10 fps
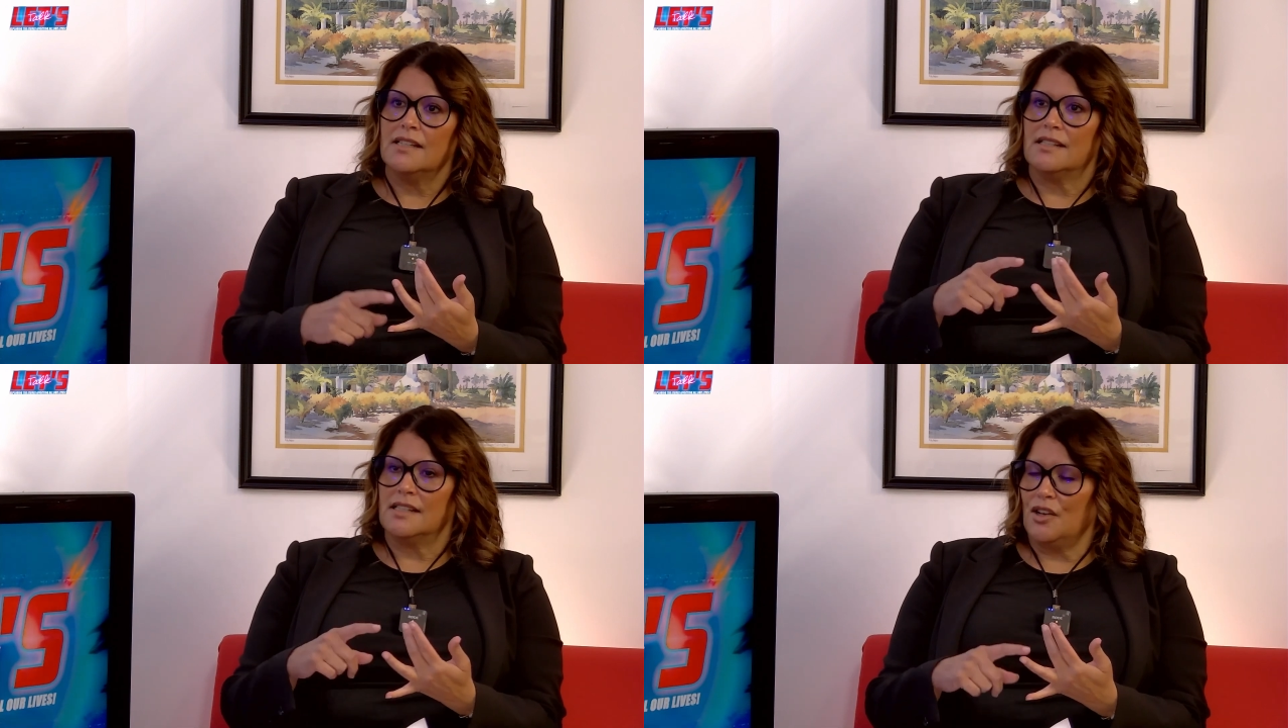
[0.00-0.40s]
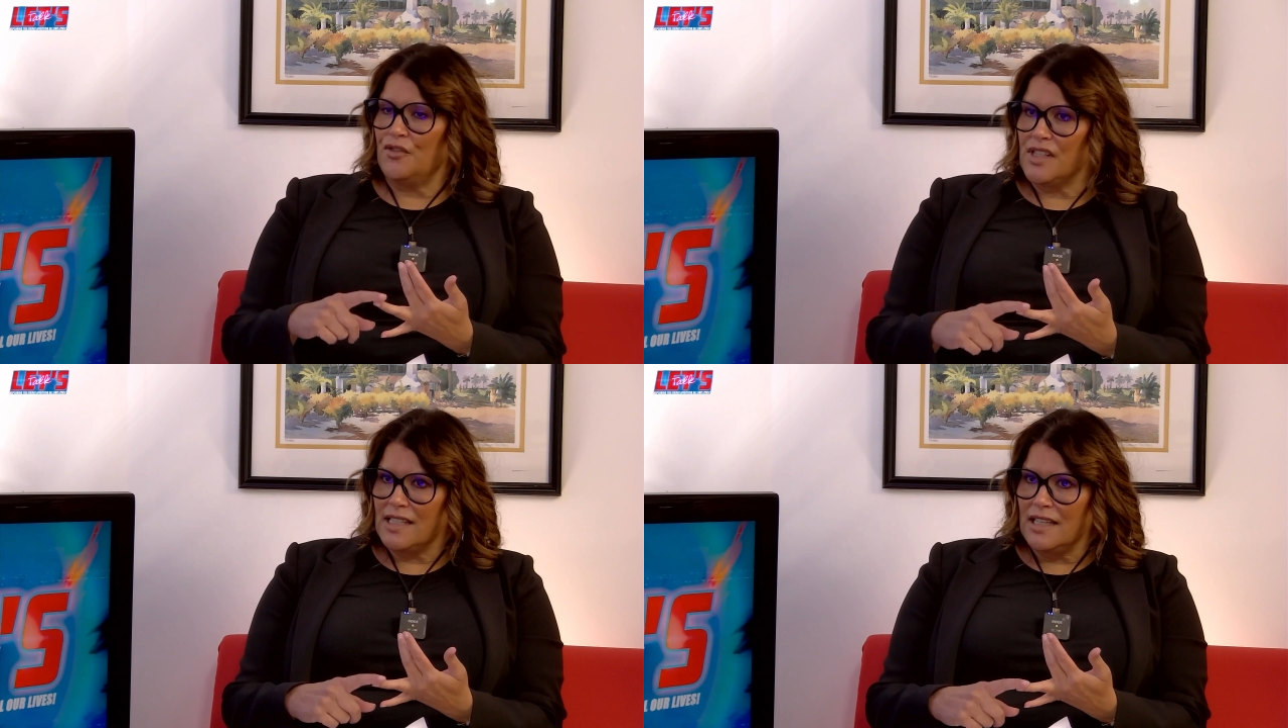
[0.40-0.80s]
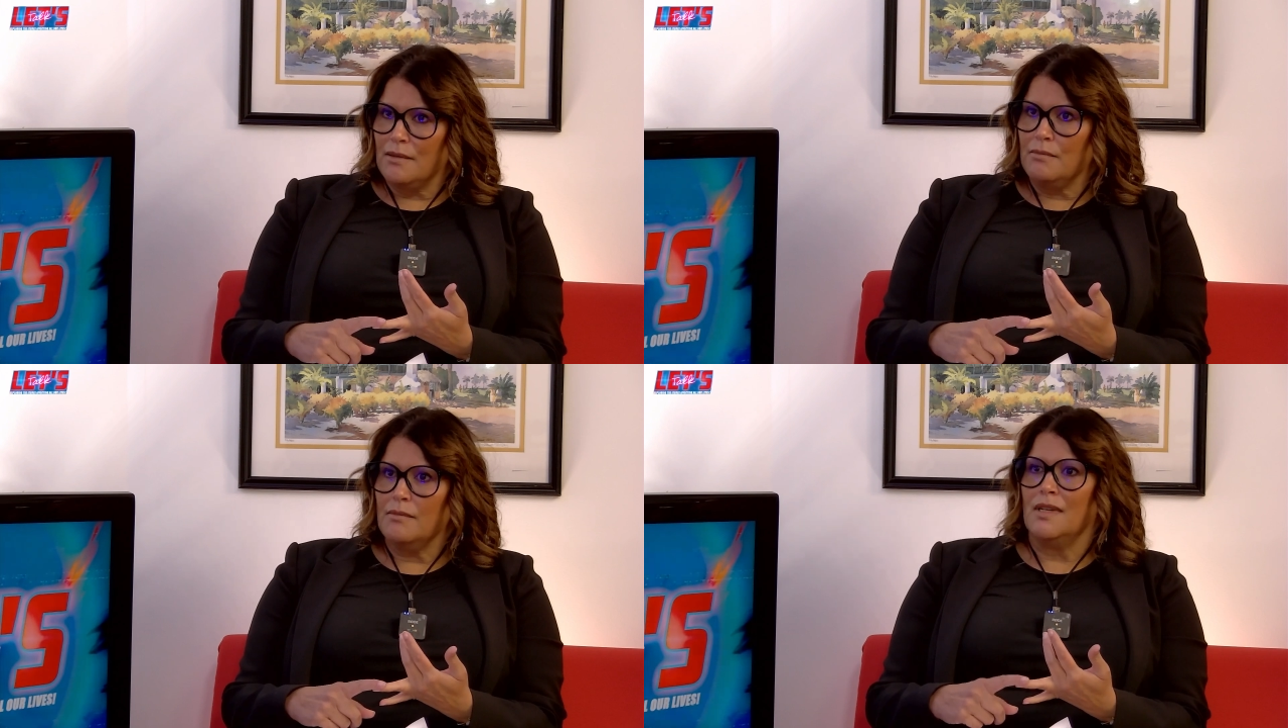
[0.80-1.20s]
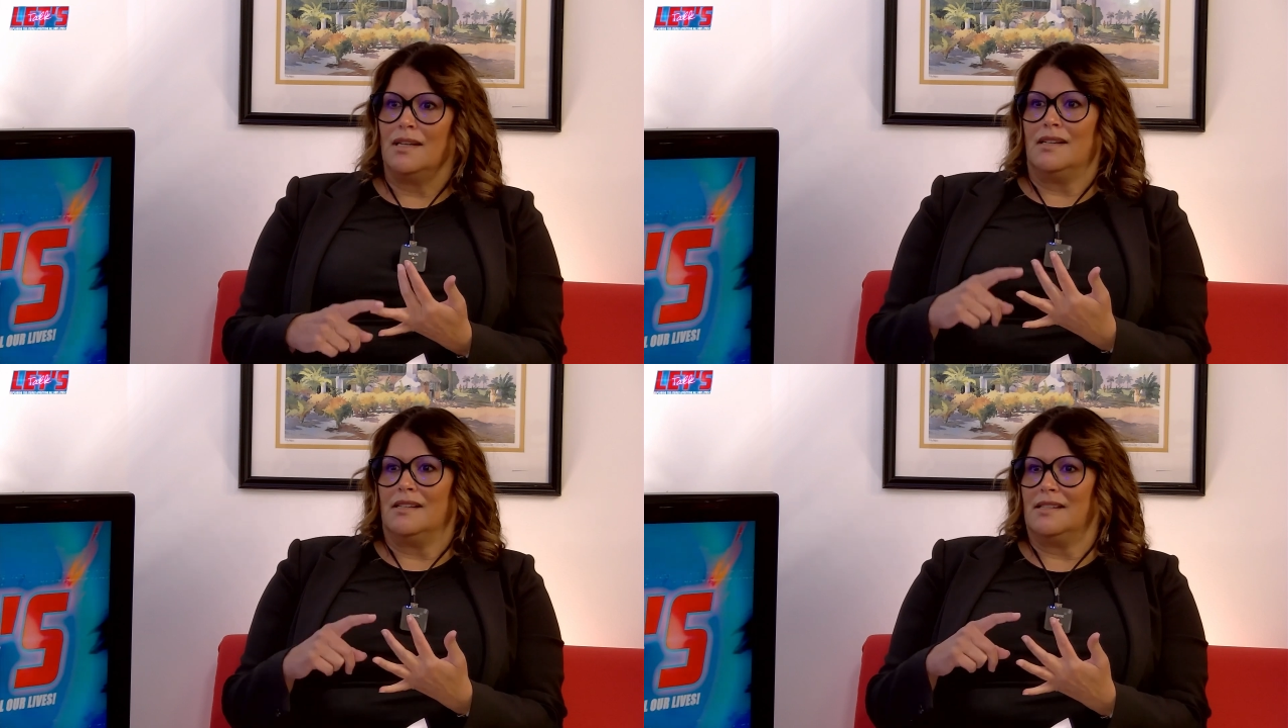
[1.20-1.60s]
self-esteem,
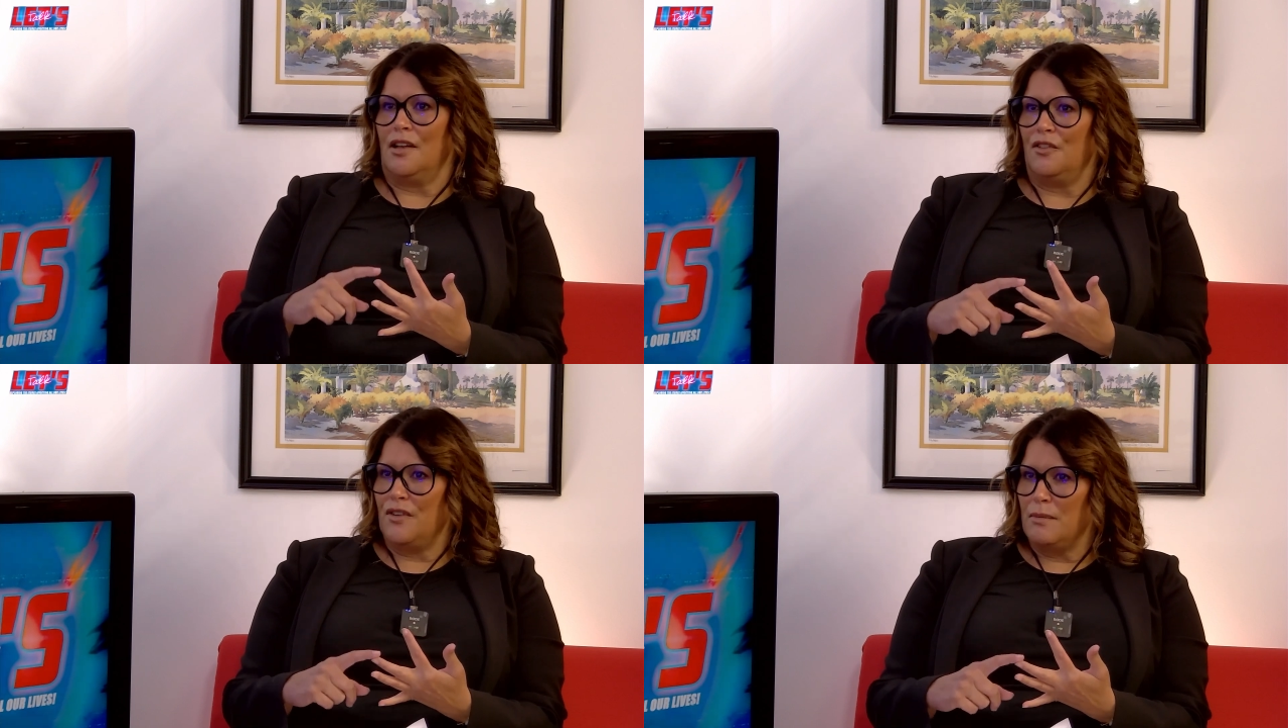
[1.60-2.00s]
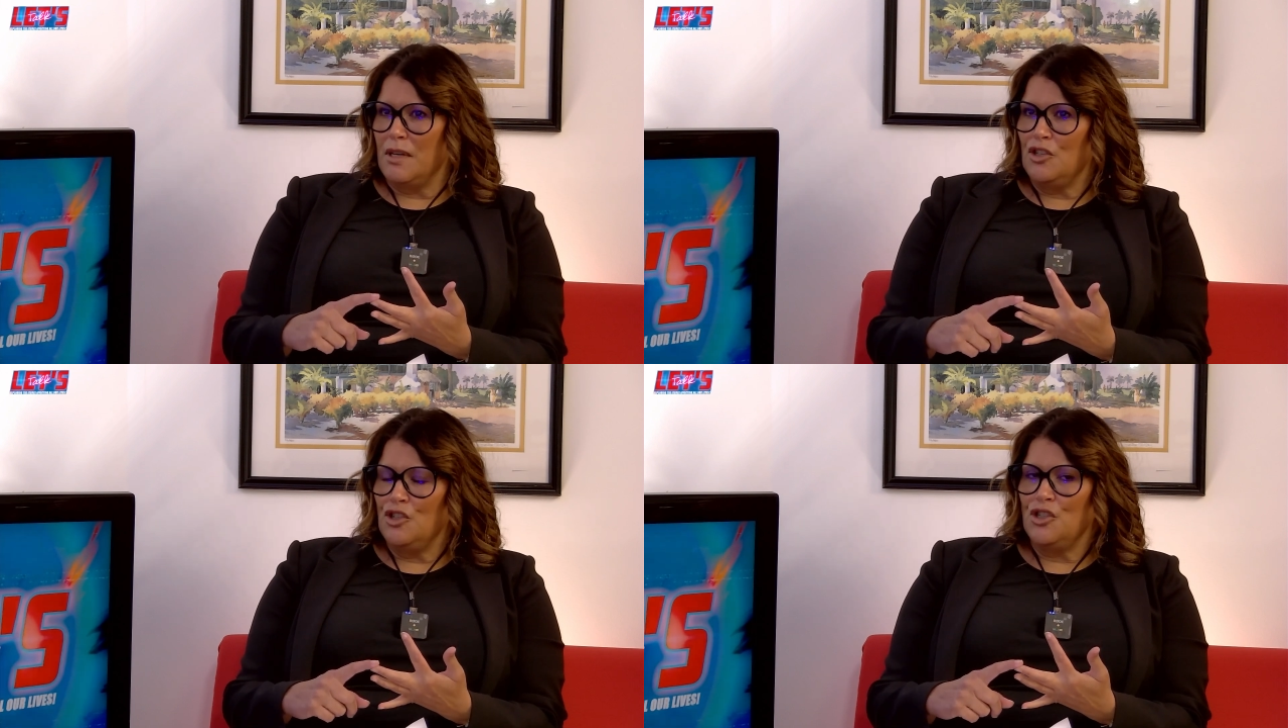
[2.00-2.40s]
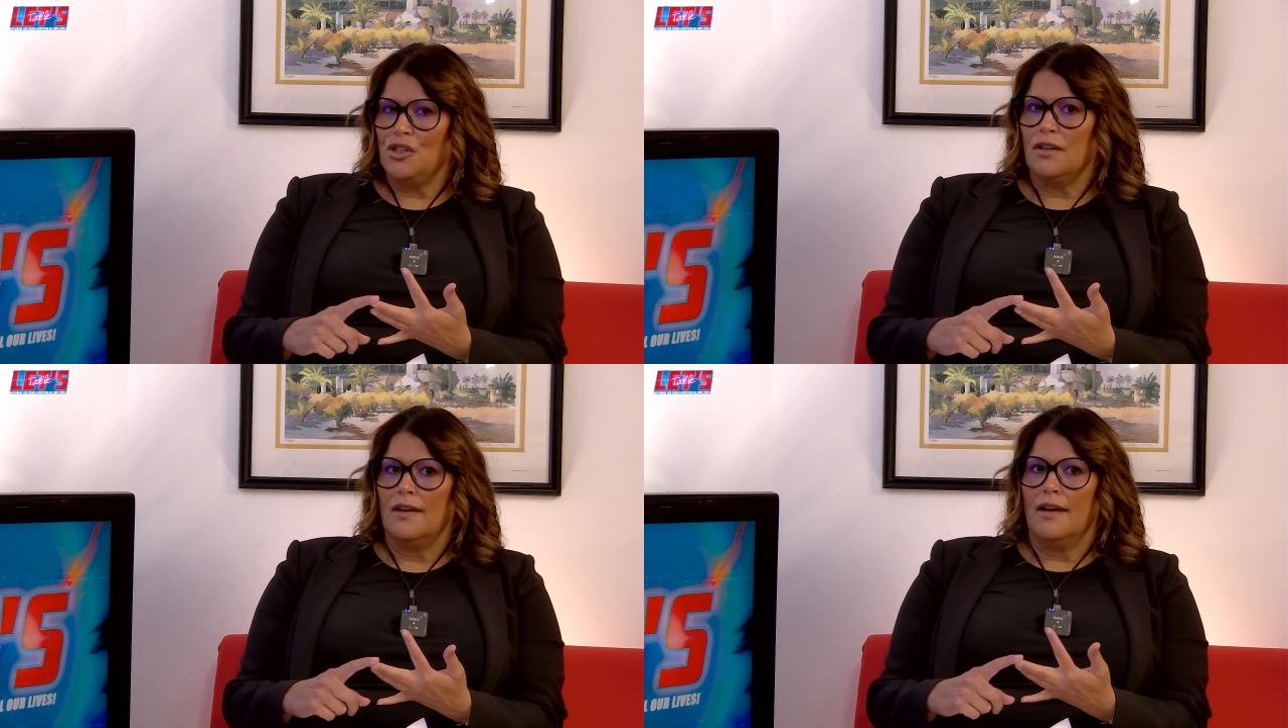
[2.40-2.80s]
self-image.